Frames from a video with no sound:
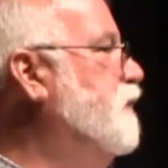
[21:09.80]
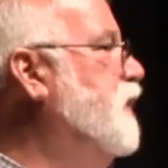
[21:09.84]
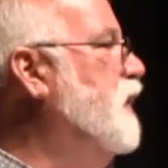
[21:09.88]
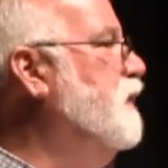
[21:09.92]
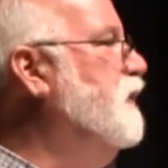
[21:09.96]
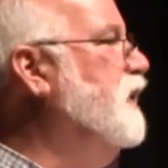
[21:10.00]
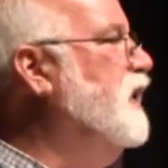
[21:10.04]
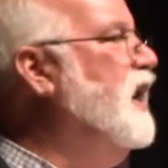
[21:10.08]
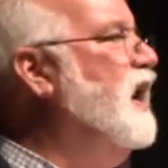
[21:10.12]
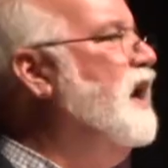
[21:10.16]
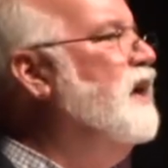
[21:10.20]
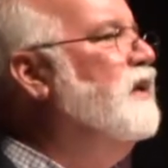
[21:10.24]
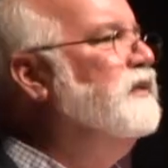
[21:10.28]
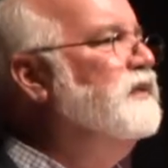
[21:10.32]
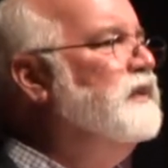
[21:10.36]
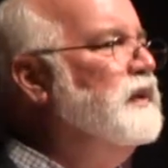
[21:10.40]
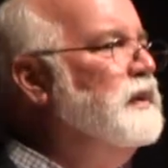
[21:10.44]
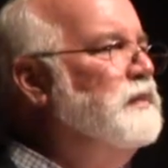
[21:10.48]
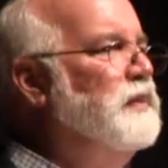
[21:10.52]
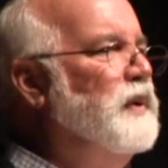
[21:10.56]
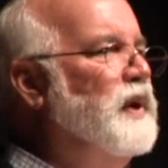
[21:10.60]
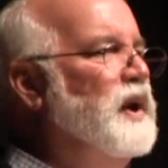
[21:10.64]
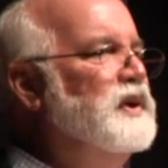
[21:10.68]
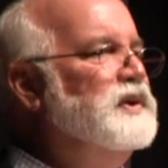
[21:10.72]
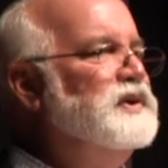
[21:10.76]
public housing
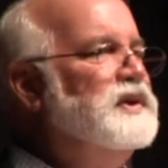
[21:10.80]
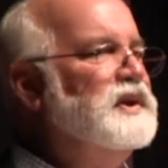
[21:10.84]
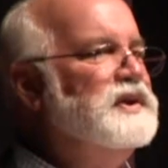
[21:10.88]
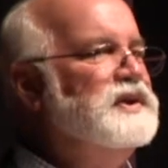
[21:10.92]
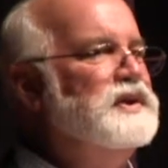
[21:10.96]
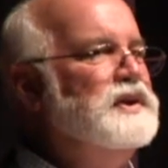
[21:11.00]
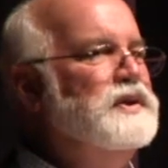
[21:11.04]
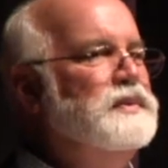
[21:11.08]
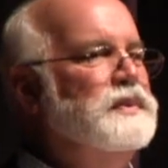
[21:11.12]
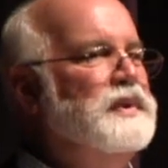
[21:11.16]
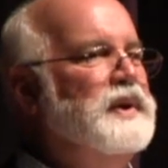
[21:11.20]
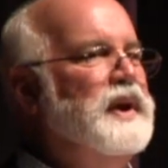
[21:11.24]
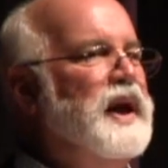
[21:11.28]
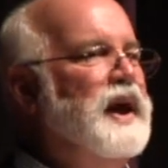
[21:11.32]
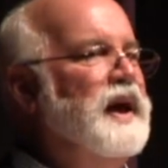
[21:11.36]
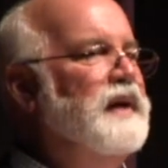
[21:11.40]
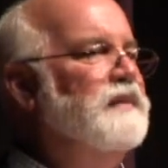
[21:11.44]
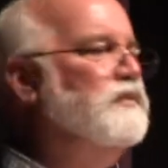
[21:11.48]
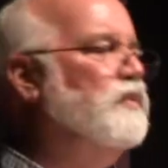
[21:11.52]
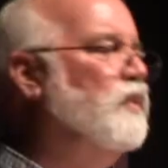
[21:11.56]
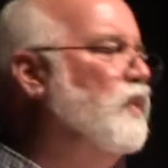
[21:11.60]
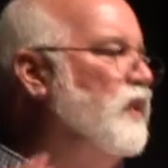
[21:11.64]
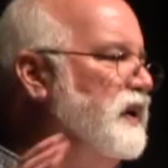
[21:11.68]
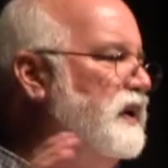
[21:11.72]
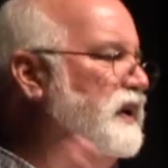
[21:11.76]
project you would
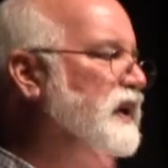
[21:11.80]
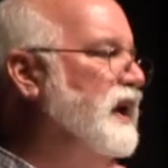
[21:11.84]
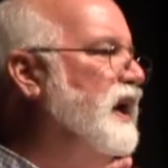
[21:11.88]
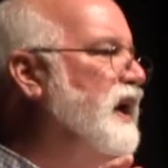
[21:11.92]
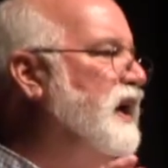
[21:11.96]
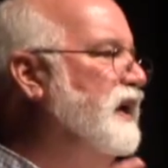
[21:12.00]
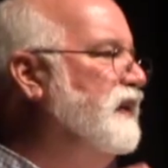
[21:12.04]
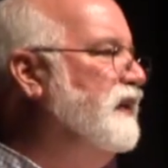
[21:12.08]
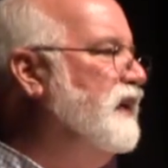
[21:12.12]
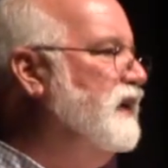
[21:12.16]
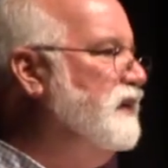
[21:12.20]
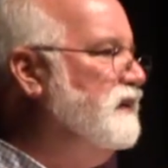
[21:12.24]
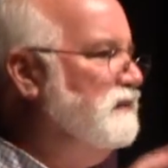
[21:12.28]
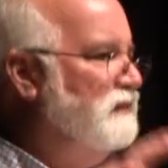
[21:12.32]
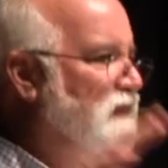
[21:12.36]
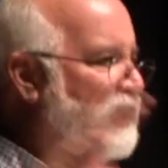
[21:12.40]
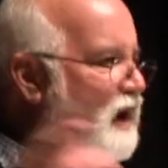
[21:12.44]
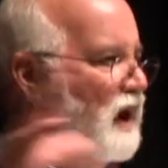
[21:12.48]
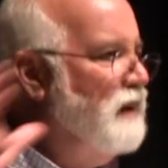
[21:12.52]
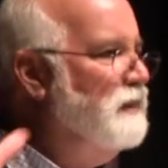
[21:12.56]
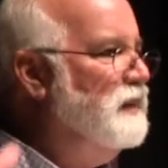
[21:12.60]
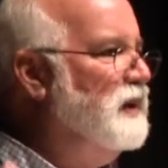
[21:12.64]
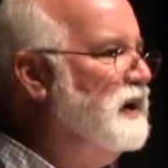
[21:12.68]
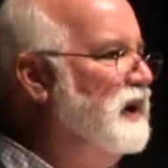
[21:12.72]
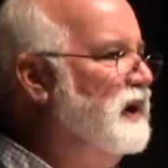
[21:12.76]
have one gang that
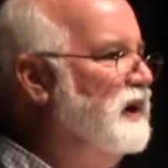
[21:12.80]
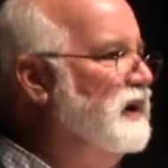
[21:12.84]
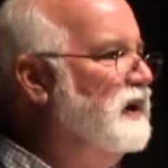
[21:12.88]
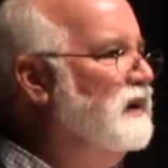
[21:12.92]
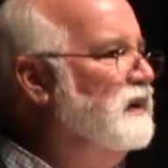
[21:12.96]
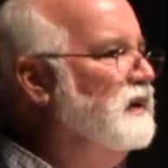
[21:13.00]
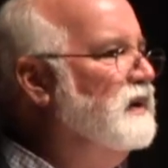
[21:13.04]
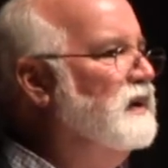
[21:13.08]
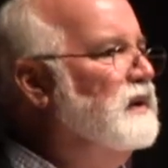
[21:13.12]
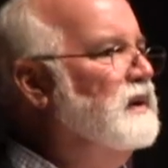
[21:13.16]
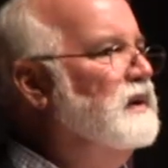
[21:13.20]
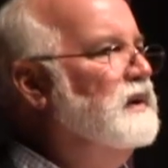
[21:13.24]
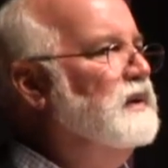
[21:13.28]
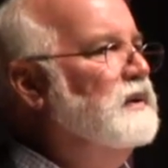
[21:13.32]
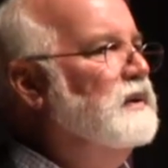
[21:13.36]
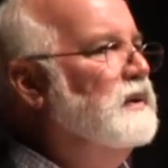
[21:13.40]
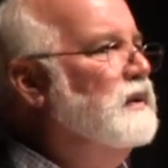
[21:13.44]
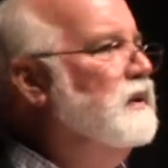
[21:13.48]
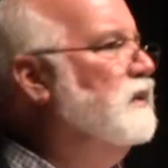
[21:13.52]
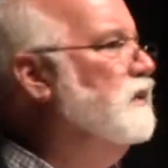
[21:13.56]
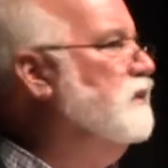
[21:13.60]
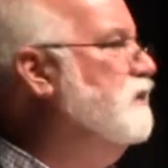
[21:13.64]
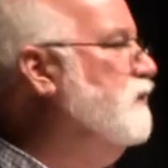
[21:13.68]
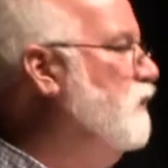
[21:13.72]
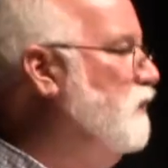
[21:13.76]
dominated
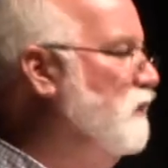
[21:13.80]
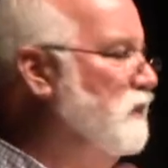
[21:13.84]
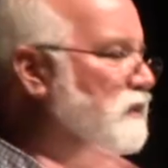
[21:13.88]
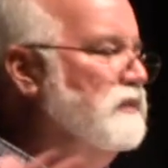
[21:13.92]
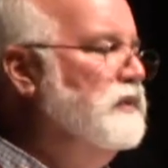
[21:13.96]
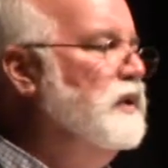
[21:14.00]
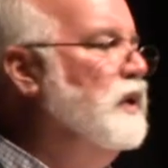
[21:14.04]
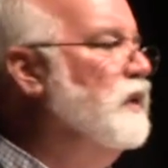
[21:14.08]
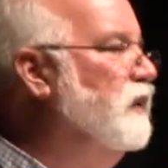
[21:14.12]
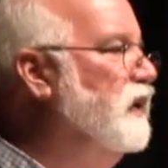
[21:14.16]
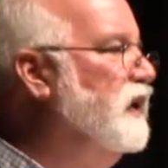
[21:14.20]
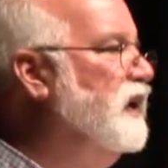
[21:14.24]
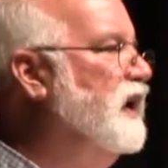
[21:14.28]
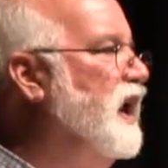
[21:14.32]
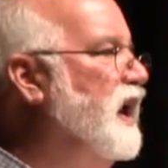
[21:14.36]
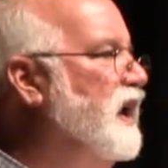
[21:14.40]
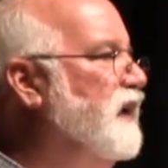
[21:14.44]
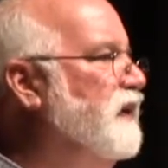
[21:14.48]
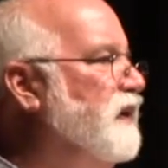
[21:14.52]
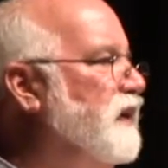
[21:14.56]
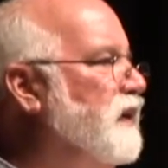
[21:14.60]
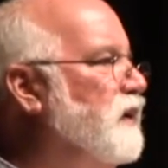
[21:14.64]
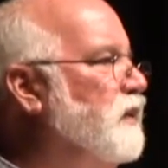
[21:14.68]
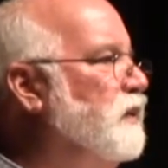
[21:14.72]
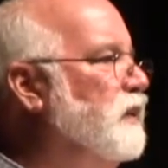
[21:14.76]
or the only
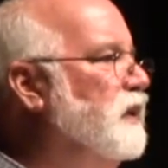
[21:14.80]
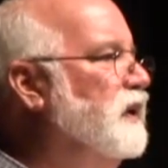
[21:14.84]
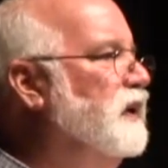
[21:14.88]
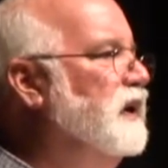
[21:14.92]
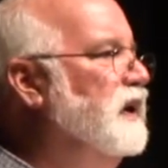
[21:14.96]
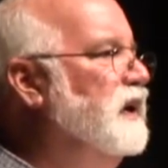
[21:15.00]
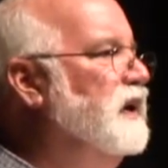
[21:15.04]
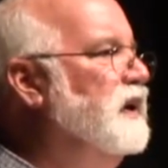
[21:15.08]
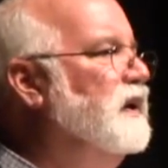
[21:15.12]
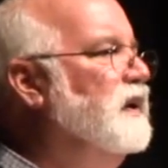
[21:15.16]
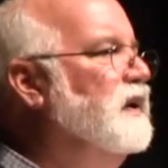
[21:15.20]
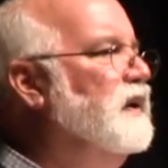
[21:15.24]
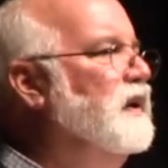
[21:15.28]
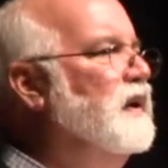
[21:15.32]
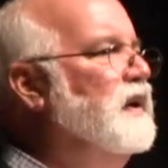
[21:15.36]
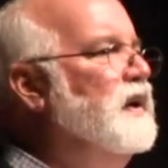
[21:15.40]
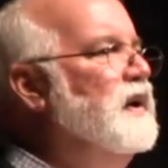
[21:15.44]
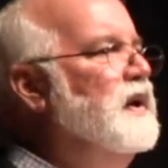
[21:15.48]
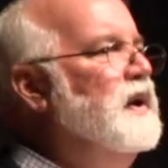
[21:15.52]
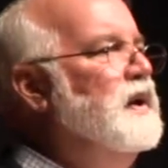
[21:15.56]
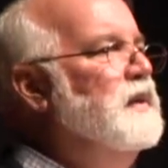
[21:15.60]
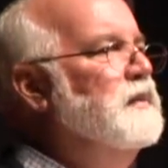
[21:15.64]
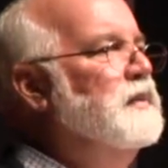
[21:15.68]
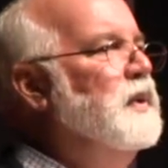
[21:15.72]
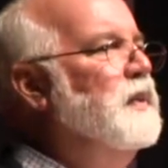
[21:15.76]
gang there really.
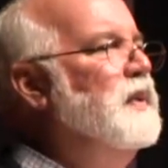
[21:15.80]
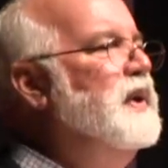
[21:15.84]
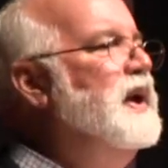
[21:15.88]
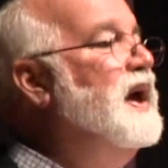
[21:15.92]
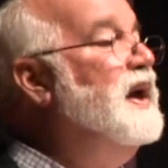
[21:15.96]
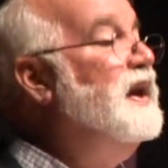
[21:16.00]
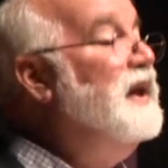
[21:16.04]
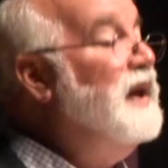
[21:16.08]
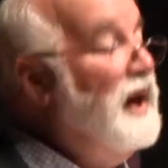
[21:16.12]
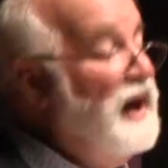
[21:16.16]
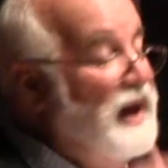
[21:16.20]
But we had